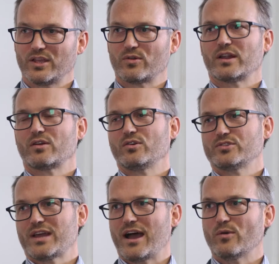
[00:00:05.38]
critical
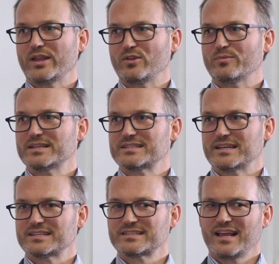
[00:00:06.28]
to how we do
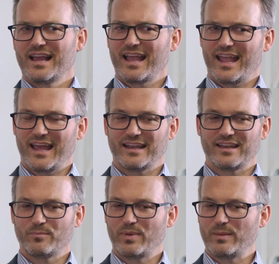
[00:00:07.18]
business. And
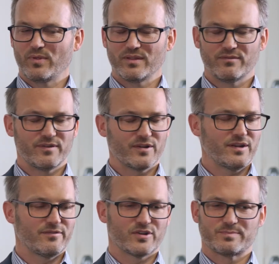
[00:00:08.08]
people of very
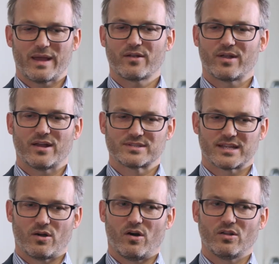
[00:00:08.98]
diverse backgrounds
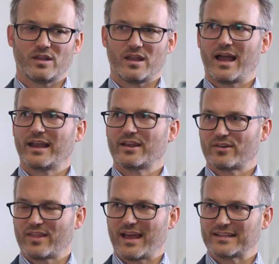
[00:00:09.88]
can all align under
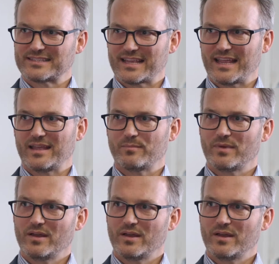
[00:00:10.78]
that same